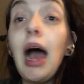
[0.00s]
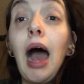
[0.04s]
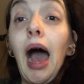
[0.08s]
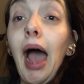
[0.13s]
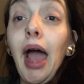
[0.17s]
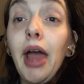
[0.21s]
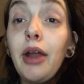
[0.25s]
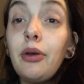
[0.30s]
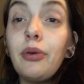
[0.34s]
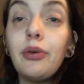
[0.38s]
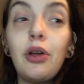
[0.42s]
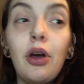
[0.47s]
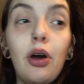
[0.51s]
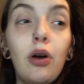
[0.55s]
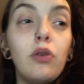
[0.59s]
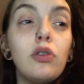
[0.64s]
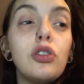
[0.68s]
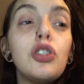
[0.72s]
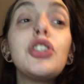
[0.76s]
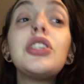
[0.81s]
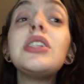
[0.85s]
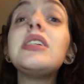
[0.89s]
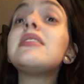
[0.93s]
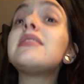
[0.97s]
I don't know.
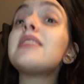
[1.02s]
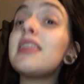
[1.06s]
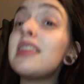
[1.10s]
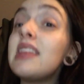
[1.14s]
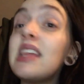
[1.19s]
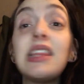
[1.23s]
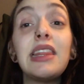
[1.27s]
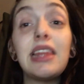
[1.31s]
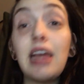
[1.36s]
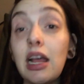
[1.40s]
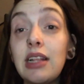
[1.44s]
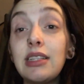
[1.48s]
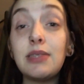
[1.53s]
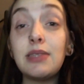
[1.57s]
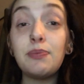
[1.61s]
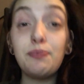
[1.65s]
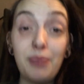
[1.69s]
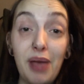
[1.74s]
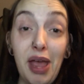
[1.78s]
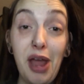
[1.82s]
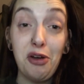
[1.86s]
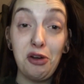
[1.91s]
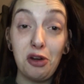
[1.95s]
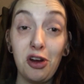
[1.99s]
She said that that's
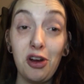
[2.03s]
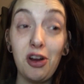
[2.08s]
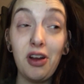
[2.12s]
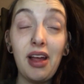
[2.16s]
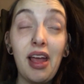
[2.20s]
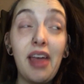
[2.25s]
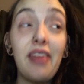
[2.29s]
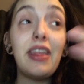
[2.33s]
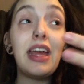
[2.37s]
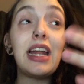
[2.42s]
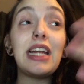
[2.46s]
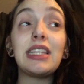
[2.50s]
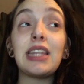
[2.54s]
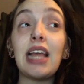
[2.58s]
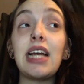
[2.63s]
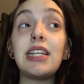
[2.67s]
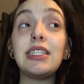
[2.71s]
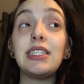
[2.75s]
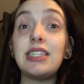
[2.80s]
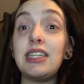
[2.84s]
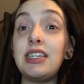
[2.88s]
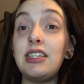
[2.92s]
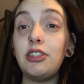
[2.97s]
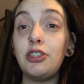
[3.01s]
better and that
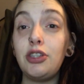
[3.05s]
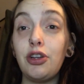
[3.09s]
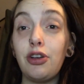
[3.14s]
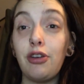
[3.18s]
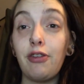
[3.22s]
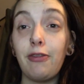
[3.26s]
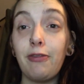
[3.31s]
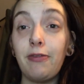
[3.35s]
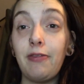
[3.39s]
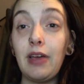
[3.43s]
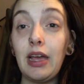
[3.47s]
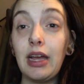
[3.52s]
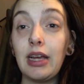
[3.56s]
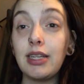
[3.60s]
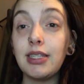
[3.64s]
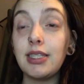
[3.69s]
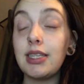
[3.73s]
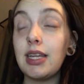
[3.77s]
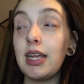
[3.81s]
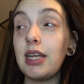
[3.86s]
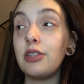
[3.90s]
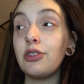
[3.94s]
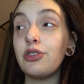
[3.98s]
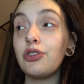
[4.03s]
that's easier to fix.
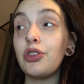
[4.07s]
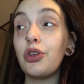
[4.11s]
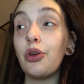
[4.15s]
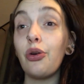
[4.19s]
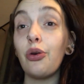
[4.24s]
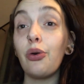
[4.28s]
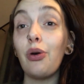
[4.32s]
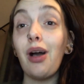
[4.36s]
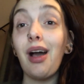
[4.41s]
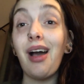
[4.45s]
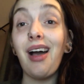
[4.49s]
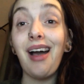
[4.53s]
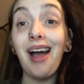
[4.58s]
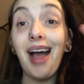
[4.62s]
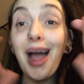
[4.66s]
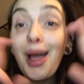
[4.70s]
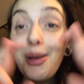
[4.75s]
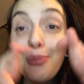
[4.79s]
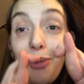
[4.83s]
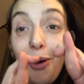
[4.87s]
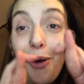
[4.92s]
And so I'm